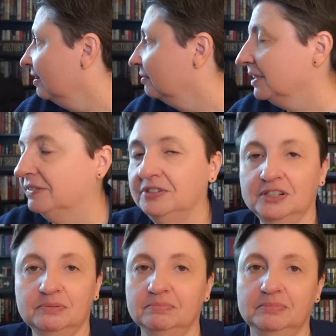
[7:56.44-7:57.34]
We have
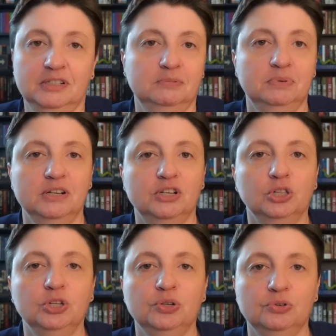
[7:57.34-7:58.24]
just, just been
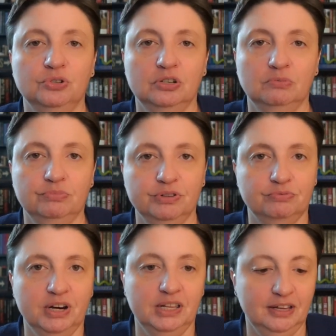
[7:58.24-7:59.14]
deluged with
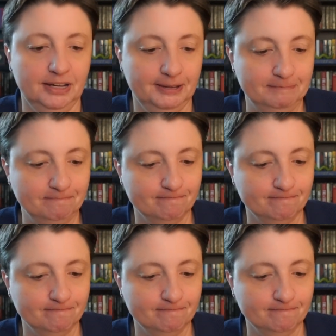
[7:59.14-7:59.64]
rain lately.